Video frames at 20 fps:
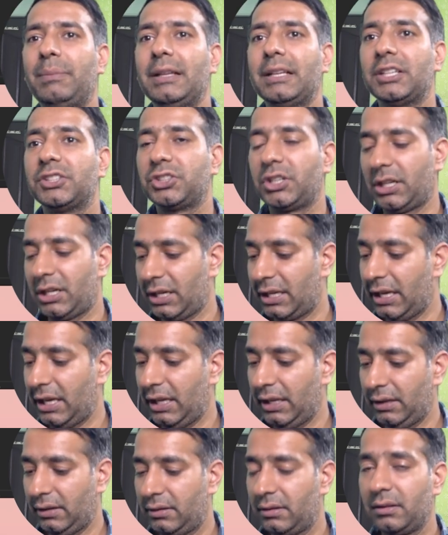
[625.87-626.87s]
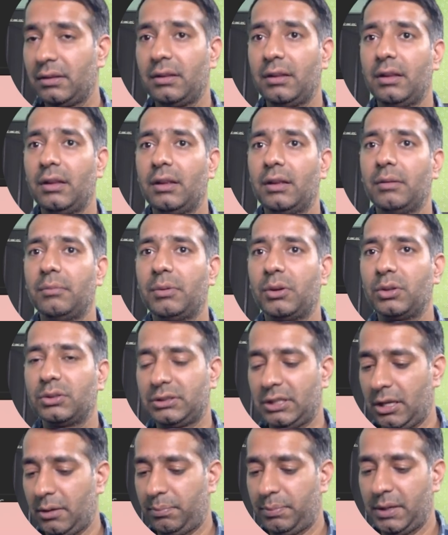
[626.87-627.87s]
my application again
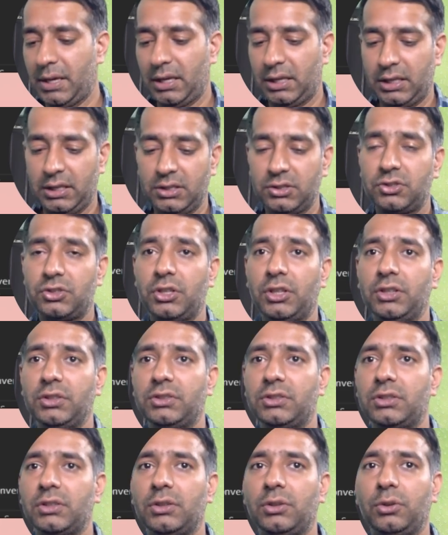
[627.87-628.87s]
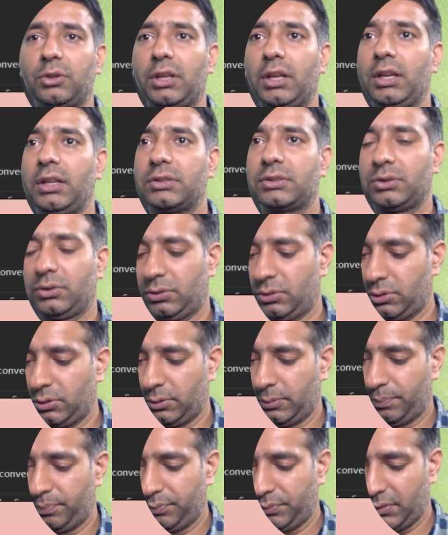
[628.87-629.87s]
because API key is changed. Okay.
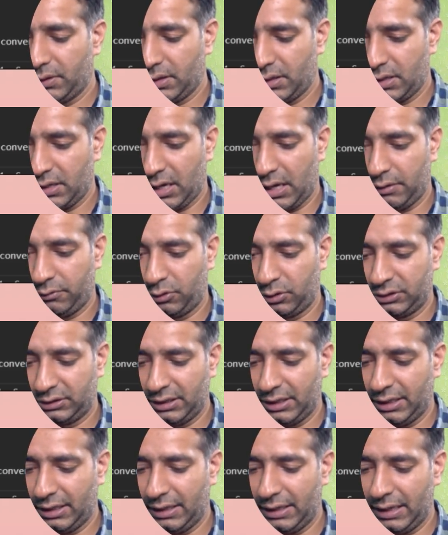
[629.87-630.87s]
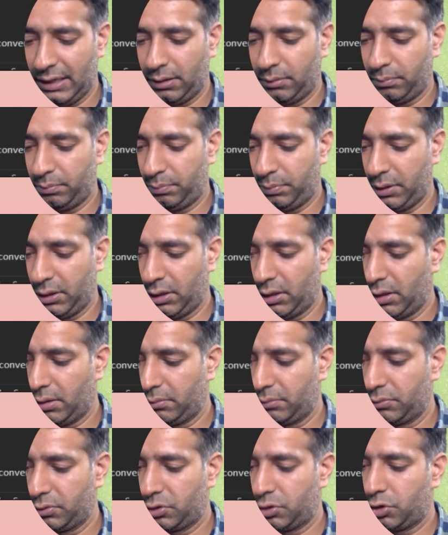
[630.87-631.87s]
So I would say
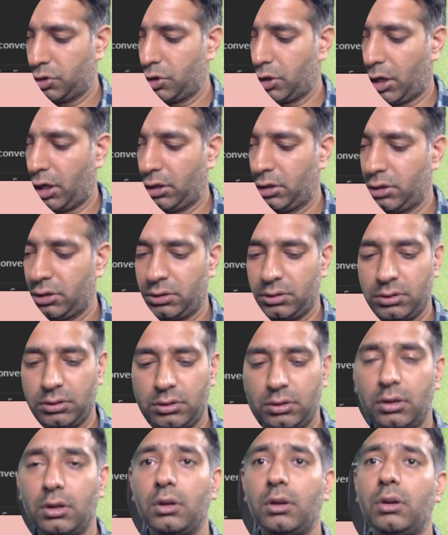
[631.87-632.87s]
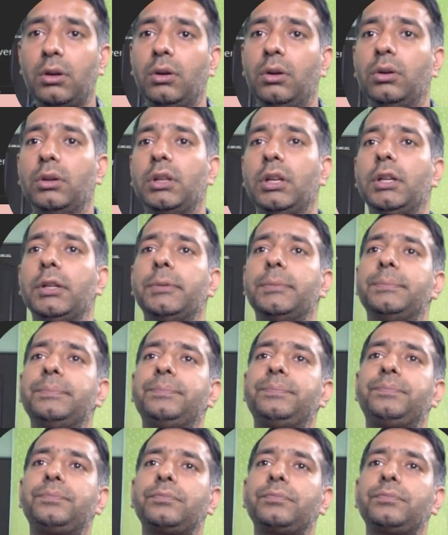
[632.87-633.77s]
npm start. Okay.